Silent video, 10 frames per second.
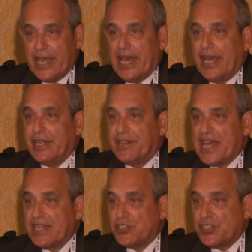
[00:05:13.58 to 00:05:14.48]
And in
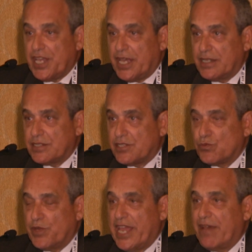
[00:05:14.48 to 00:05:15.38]
that sense,
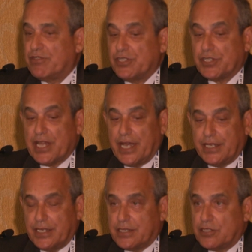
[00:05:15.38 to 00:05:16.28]
we have
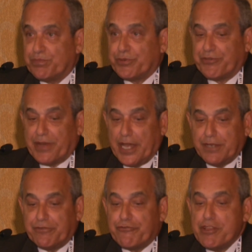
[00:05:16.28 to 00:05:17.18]
decided to
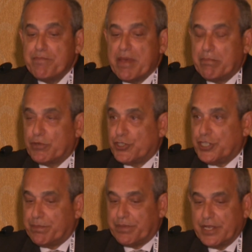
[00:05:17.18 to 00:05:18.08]
provide free
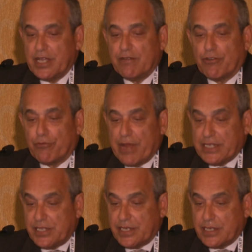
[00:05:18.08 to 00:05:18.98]
membership for
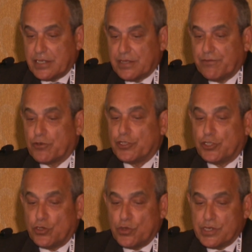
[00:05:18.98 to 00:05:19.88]
residents, for
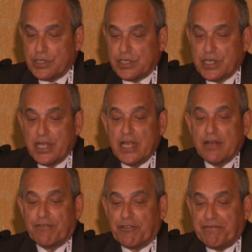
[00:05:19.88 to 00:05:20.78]
students,
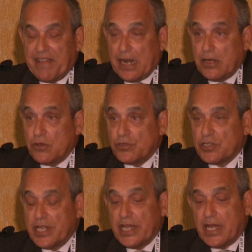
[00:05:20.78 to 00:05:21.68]
for
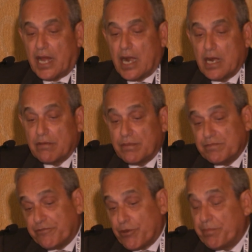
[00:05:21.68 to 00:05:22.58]
fellows, or
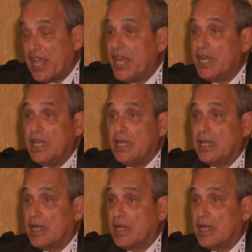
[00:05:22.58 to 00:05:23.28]
from any